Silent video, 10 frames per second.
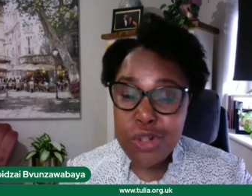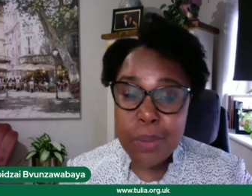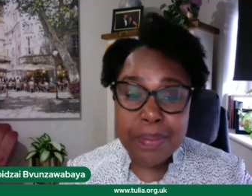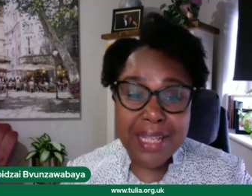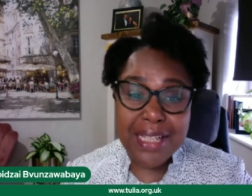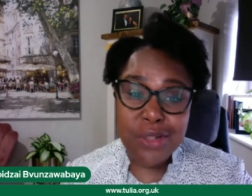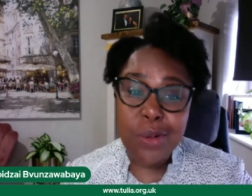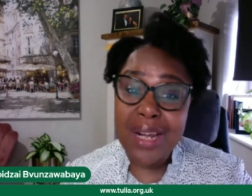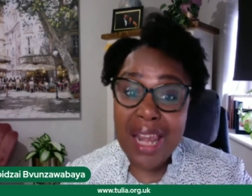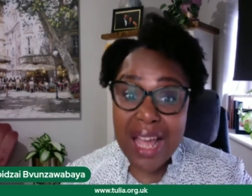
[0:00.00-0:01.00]
So please
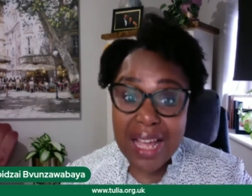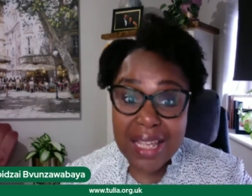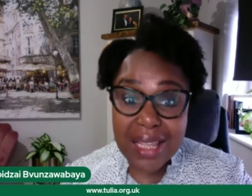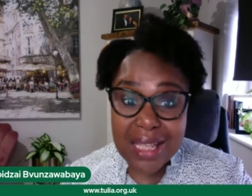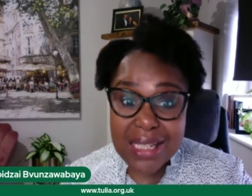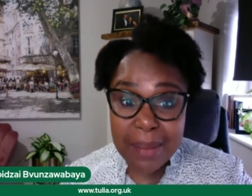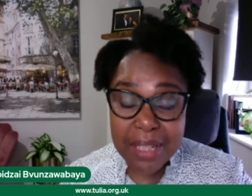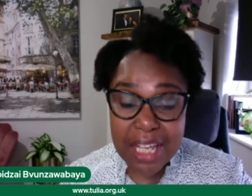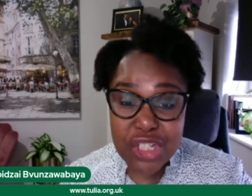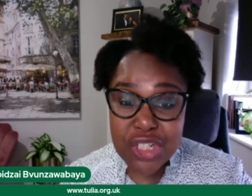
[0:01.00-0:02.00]
don't lie in these
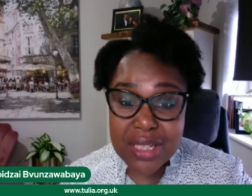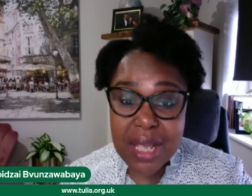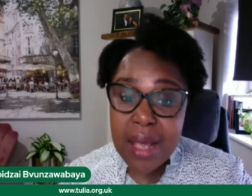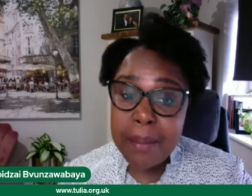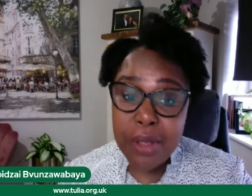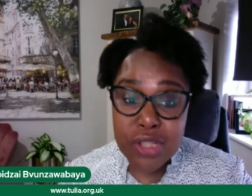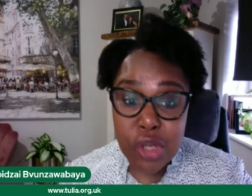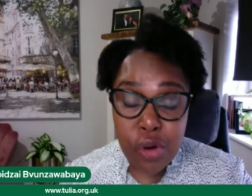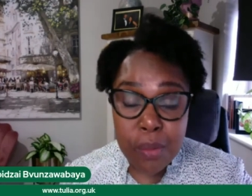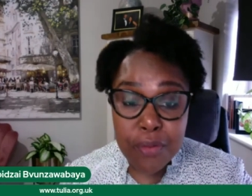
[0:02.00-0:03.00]
applications, because
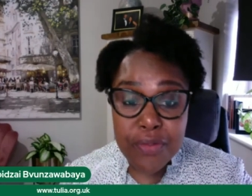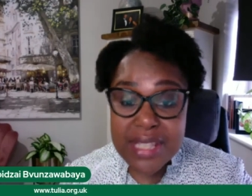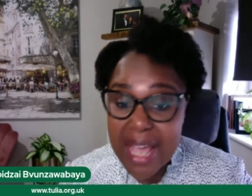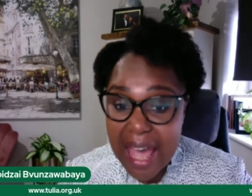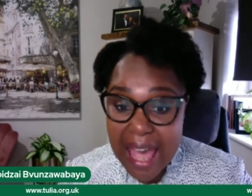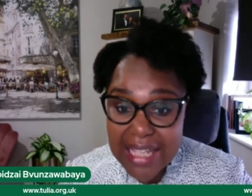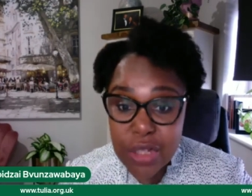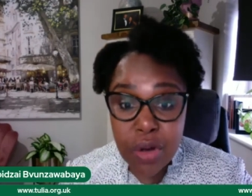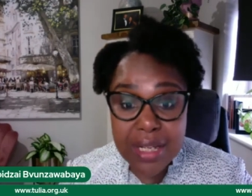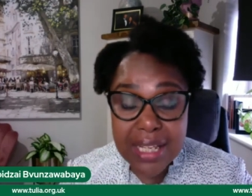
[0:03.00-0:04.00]
the Home Office has
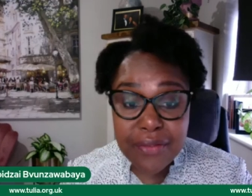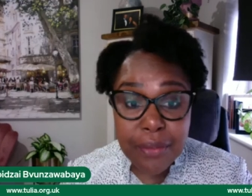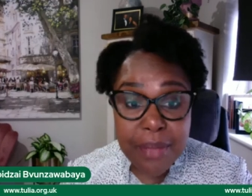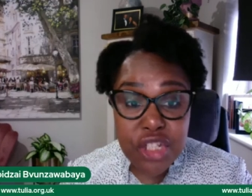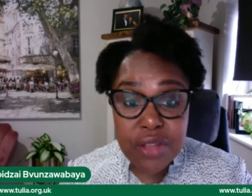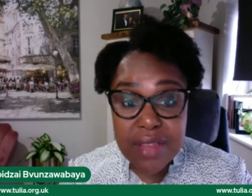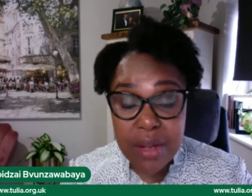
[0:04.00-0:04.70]
got information.